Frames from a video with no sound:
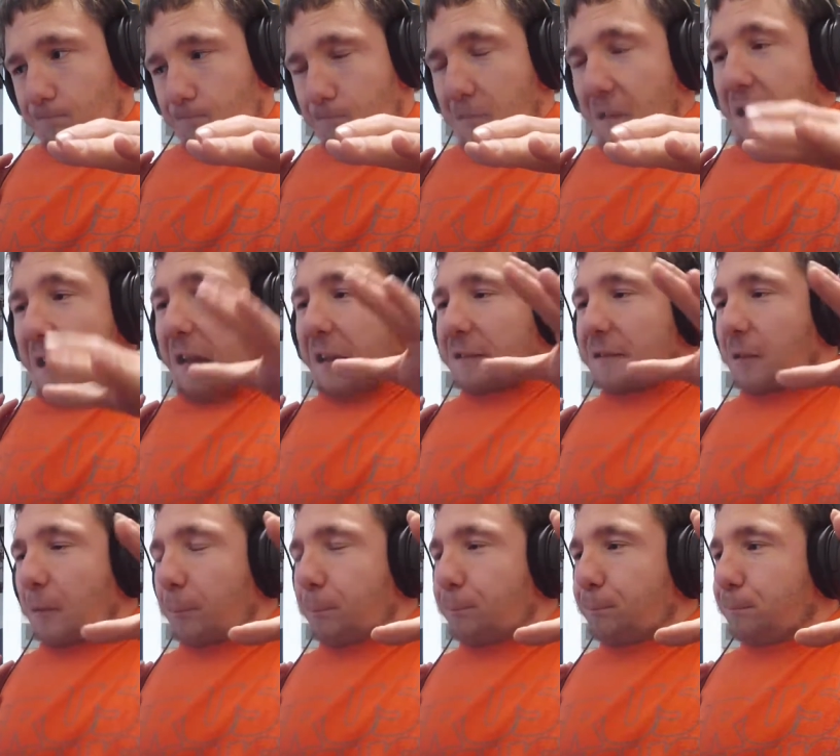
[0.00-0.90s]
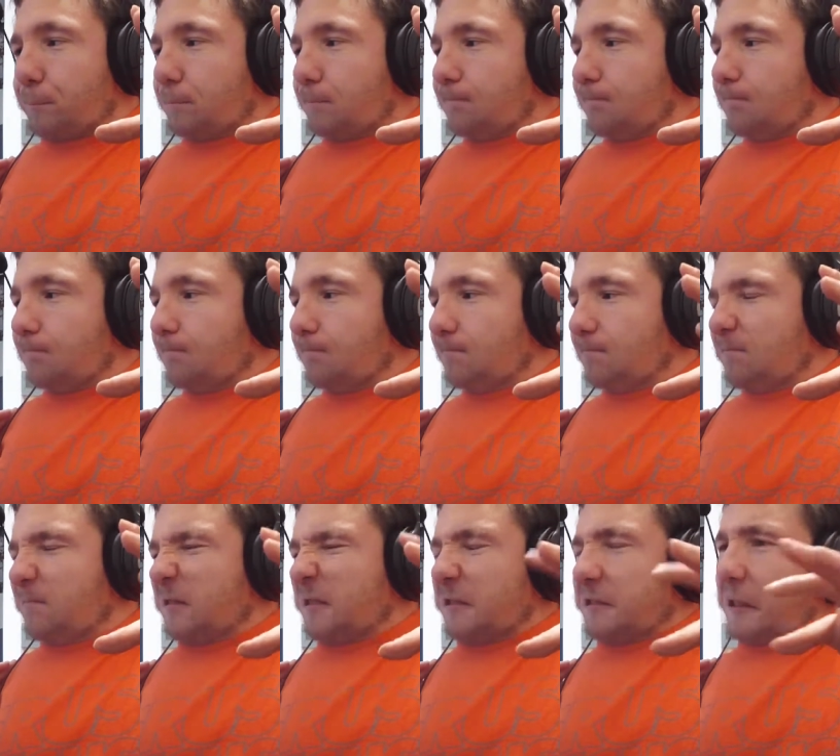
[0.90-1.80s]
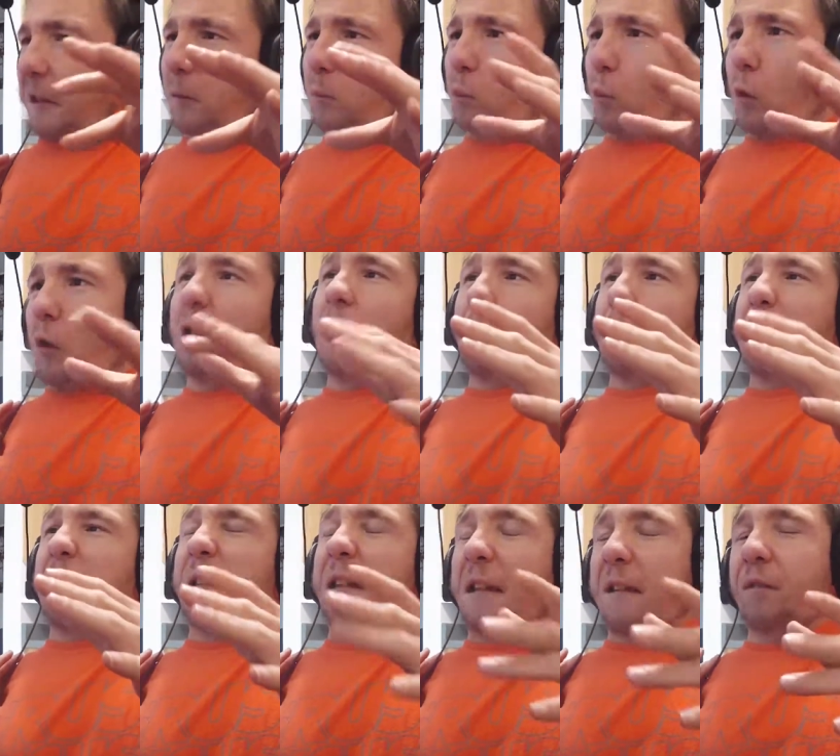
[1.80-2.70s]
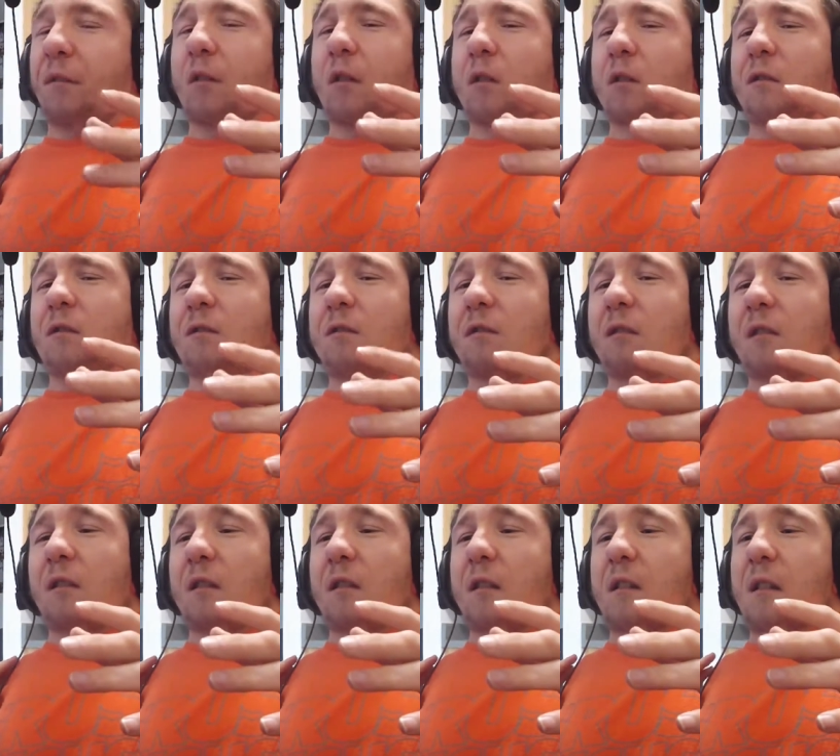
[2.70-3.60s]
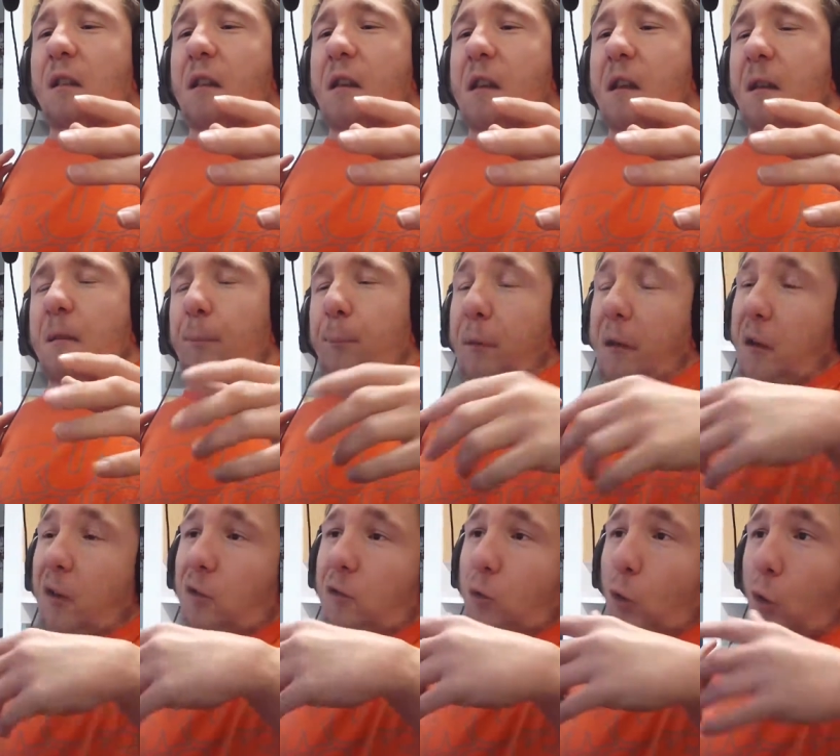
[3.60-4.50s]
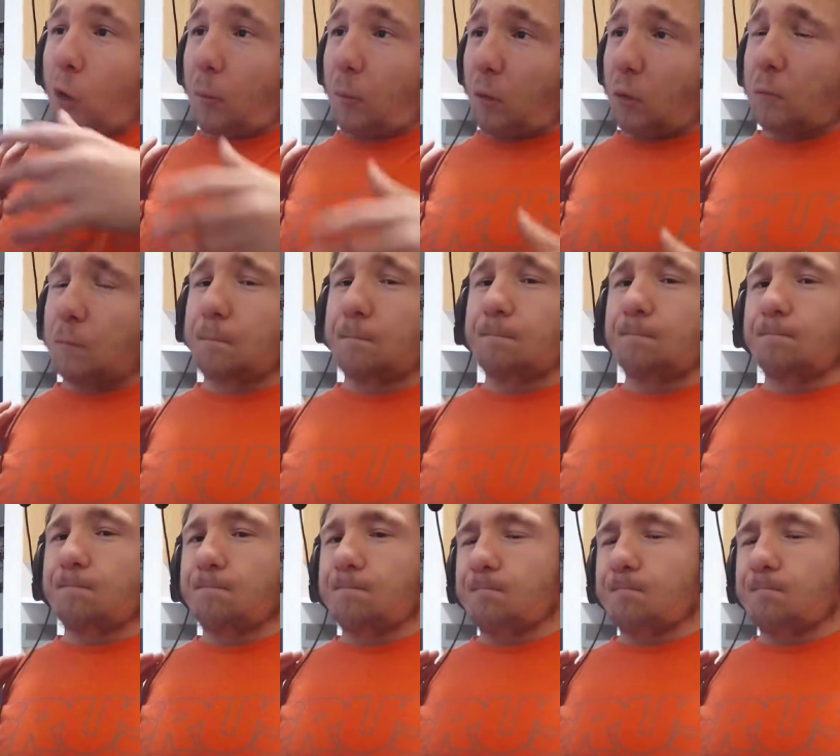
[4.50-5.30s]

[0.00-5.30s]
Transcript: as a somewhat believer in paranormal,